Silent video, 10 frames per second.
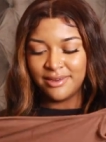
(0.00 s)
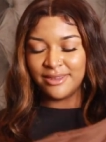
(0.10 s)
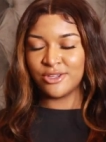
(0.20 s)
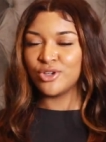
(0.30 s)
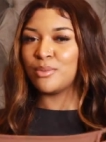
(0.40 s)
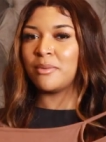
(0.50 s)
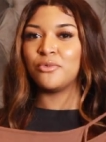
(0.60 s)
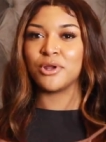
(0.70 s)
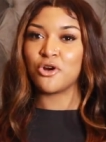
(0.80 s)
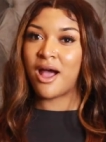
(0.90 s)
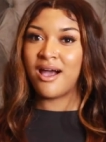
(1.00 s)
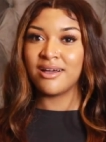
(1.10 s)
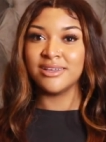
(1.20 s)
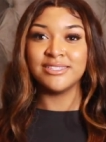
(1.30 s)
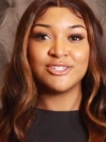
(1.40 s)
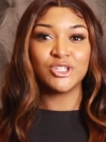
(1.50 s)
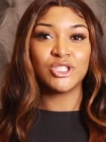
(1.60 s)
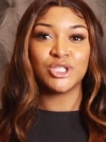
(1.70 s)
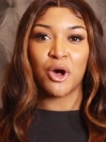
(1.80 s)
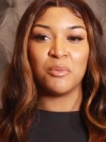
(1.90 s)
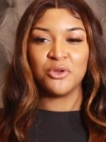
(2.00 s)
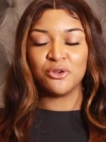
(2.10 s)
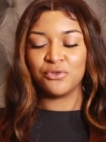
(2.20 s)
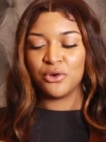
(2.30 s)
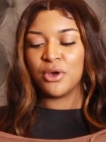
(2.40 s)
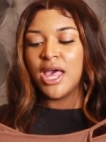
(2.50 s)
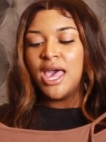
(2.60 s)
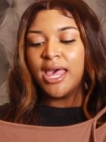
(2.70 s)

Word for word: It is this to made me want to cry because it's just so beautiful.